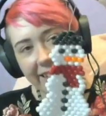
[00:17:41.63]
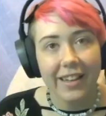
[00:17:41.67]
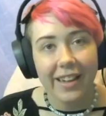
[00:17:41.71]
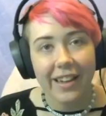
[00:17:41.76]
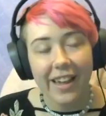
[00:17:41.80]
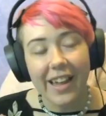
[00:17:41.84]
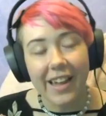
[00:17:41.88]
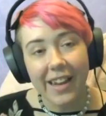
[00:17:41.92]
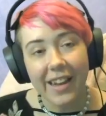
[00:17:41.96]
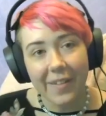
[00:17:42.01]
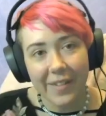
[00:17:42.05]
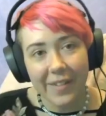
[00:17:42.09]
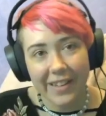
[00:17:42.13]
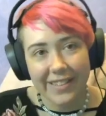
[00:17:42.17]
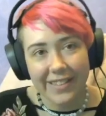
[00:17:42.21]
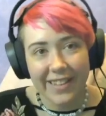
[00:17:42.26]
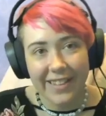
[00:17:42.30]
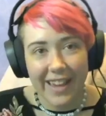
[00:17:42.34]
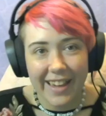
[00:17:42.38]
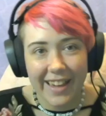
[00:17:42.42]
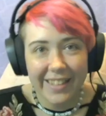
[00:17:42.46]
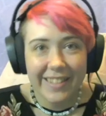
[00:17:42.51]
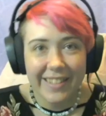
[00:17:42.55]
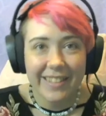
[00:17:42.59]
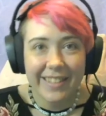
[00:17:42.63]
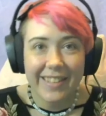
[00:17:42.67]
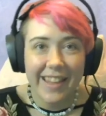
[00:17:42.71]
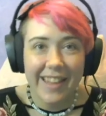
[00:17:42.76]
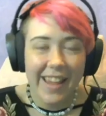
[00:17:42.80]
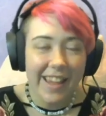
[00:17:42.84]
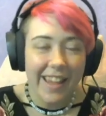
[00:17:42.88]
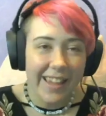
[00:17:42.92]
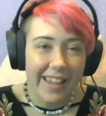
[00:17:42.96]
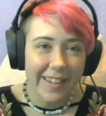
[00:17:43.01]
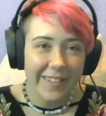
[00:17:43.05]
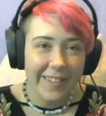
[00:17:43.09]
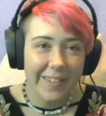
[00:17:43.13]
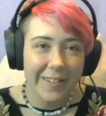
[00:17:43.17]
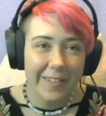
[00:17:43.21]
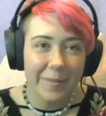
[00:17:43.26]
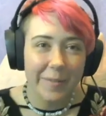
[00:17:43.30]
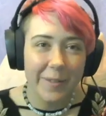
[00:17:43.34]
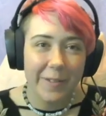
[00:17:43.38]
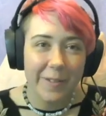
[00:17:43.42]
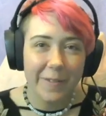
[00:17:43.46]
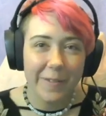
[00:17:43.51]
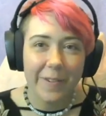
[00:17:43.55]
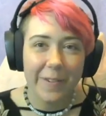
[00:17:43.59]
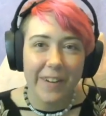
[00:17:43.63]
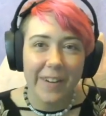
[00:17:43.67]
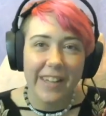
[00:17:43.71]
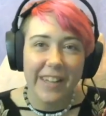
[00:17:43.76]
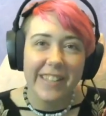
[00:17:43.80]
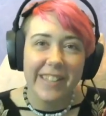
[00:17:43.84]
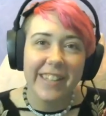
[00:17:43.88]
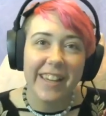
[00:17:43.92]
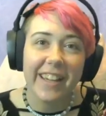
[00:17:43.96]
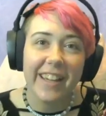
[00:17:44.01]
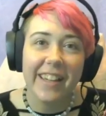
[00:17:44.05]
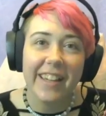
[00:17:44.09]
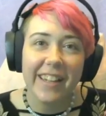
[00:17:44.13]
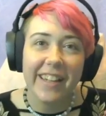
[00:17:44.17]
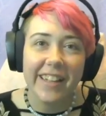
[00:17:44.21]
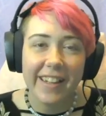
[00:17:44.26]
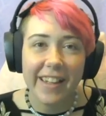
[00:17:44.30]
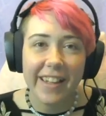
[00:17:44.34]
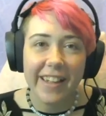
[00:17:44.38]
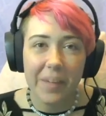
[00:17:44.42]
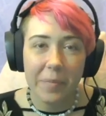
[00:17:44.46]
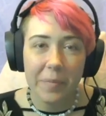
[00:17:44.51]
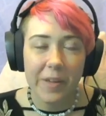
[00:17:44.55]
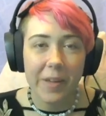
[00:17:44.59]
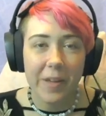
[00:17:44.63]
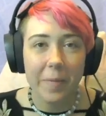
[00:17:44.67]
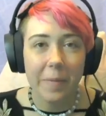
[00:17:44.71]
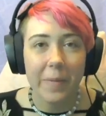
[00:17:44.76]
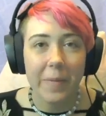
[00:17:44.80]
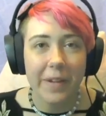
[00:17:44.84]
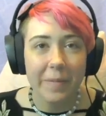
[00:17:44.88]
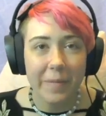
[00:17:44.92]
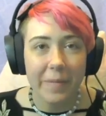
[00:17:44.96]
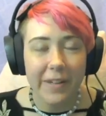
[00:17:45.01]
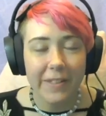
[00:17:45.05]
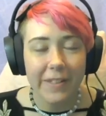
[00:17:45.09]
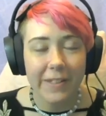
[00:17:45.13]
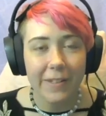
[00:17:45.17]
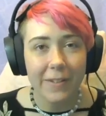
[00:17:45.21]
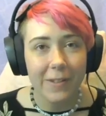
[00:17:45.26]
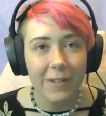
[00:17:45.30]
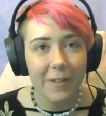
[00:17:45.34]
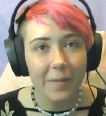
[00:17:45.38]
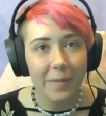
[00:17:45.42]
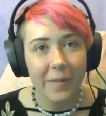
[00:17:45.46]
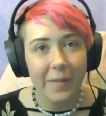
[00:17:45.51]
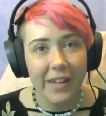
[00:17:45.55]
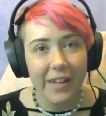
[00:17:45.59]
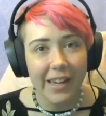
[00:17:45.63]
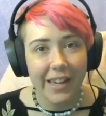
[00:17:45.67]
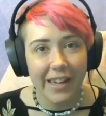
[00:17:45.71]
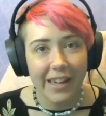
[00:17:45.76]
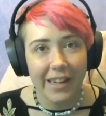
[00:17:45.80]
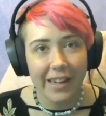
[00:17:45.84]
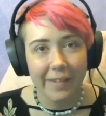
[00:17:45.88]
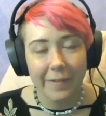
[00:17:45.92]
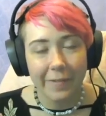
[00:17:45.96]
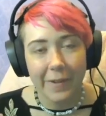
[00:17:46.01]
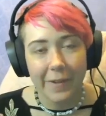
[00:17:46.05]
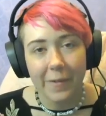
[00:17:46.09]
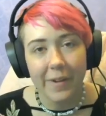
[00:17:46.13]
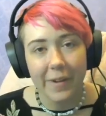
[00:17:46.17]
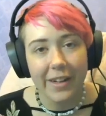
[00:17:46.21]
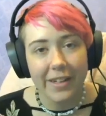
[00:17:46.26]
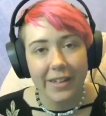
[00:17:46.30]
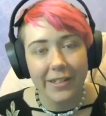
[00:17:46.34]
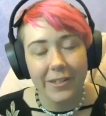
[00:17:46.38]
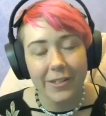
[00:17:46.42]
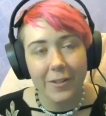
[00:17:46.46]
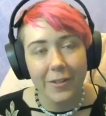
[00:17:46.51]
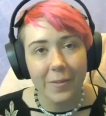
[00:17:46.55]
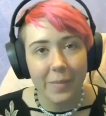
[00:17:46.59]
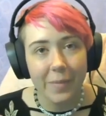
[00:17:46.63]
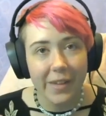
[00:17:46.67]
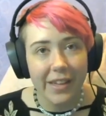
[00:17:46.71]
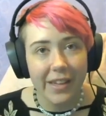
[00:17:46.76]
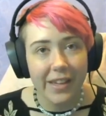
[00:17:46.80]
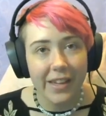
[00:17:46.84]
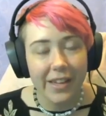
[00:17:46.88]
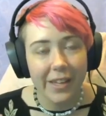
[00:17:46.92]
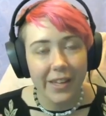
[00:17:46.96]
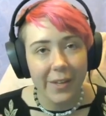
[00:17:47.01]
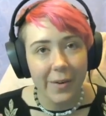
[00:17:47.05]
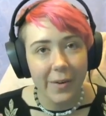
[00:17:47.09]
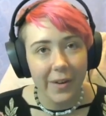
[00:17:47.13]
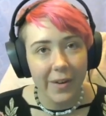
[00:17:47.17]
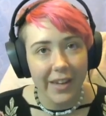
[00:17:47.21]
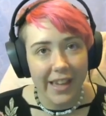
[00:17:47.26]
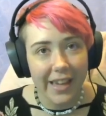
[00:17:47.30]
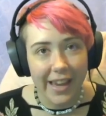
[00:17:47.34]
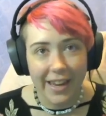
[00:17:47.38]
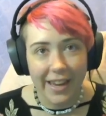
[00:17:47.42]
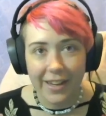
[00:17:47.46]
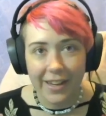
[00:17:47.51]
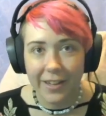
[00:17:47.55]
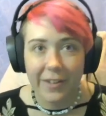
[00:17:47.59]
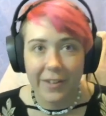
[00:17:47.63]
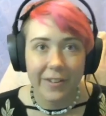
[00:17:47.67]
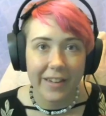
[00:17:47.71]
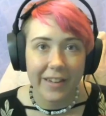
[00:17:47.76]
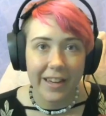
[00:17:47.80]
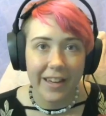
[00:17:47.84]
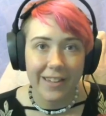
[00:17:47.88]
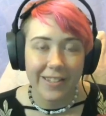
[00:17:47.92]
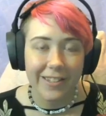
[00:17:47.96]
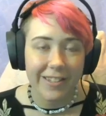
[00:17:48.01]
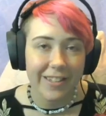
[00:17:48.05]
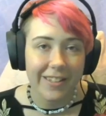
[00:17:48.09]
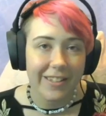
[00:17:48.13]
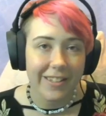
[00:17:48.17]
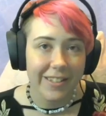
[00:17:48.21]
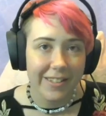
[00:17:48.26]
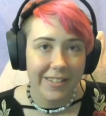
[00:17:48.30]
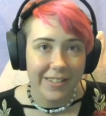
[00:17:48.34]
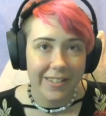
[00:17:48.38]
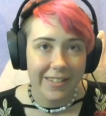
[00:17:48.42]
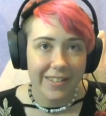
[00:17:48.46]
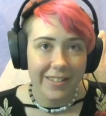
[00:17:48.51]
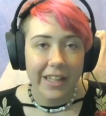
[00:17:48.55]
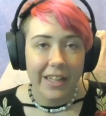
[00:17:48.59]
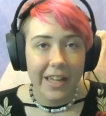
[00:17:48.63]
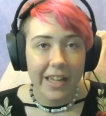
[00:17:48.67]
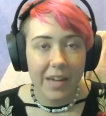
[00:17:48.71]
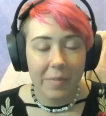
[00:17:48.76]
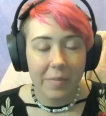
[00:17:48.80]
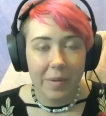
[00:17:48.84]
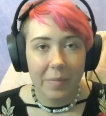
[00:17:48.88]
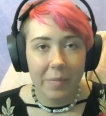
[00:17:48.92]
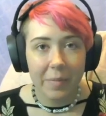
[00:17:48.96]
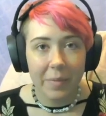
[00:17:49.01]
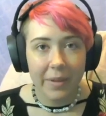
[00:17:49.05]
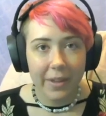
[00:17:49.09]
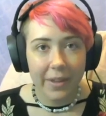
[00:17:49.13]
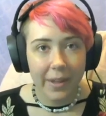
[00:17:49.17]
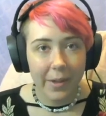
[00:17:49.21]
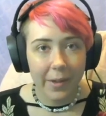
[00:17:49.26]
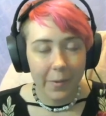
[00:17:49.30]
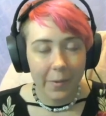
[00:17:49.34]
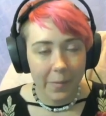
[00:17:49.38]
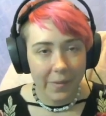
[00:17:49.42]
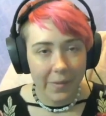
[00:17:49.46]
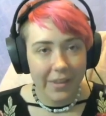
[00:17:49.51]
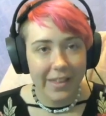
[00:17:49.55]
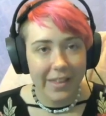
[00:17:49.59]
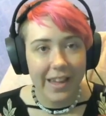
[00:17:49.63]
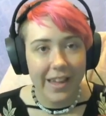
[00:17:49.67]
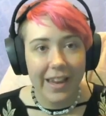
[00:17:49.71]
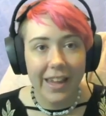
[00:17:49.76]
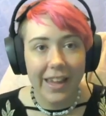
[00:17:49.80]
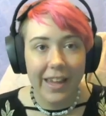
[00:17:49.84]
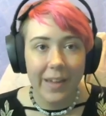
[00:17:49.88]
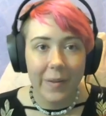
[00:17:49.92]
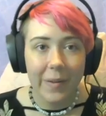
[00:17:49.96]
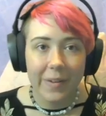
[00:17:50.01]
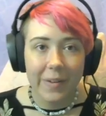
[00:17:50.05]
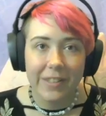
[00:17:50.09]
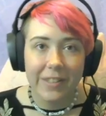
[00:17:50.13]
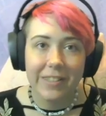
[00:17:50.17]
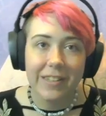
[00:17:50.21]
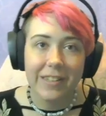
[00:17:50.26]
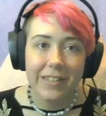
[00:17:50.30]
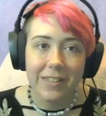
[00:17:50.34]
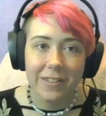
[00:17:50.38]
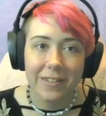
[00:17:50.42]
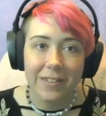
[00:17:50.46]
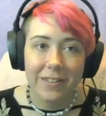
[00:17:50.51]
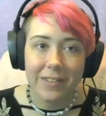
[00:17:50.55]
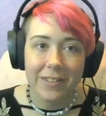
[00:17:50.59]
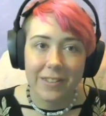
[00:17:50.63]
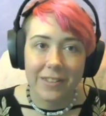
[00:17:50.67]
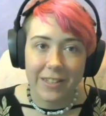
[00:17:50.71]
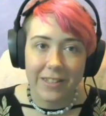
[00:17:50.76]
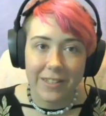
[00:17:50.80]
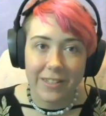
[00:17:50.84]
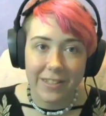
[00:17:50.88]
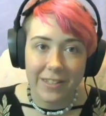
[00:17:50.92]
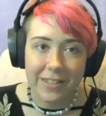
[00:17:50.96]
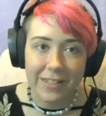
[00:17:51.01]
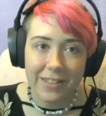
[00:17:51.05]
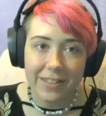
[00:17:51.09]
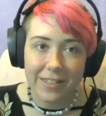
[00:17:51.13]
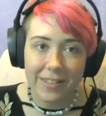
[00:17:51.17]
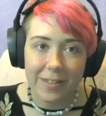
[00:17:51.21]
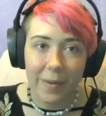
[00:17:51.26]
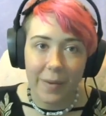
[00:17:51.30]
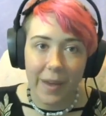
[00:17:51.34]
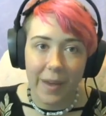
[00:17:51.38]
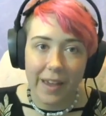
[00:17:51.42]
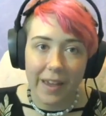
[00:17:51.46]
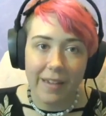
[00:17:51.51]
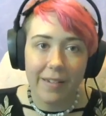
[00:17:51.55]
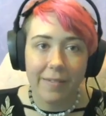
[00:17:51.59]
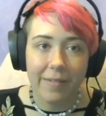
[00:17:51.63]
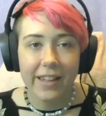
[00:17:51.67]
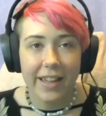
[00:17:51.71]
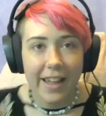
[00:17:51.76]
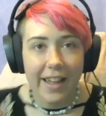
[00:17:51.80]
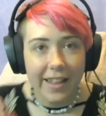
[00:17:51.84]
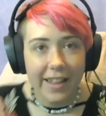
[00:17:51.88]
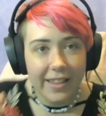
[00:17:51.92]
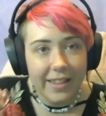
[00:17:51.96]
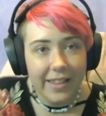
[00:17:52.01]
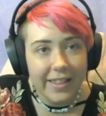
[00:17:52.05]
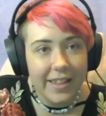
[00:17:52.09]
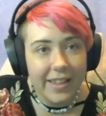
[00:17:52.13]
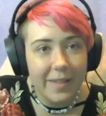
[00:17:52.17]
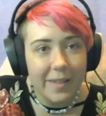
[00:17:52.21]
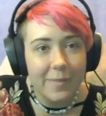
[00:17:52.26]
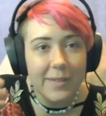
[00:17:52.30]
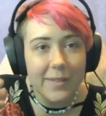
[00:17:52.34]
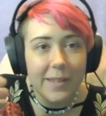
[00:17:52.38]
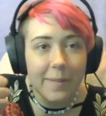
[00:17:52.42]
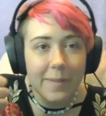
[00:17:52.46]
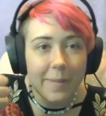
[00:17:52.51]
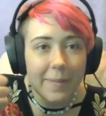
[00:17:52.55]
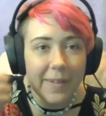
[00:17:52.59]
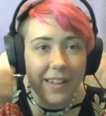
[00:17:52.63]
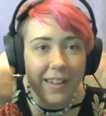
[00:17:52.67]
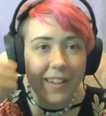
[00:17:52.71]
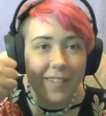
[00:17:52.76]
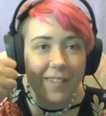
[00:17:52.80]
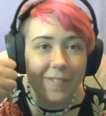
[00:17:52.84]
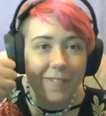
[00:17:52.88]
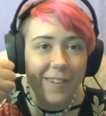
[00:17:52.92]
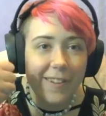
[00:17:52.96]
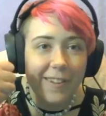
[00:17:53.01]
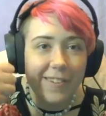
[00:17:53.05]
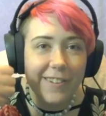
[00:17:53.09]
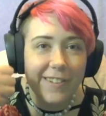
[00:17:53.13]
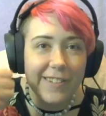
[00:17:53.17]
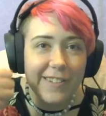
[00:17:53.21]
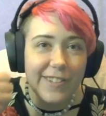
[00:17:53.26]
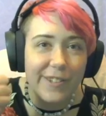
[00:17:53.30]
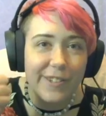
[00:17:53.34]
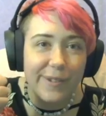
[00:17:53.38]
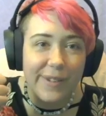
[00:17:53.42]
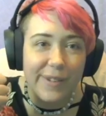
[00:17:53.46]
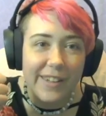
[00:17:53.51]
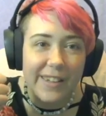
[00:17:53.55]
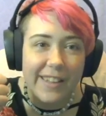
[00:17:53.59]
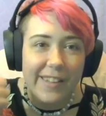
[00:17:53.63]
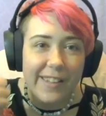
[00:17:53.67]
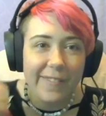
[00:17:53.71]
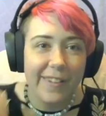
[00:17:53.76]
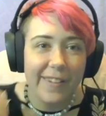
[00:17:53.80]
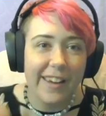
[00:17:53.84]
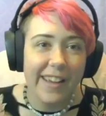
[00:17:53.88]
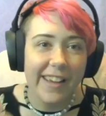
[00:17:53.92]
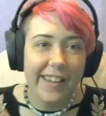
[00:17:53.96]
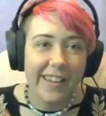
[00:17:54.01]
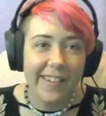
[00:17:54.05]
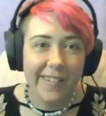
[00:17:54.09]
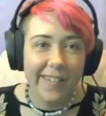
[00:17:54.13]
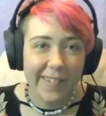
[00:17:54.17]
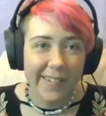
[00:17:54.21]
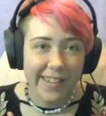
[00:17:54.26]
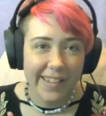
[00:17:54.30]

Anyways, guys, thank you so much for watching. Hit me up on my social media if you want to show me your candy creations. Comment below with any questions or suggestions you have. Hit the thumbs up if you enjoyed the video.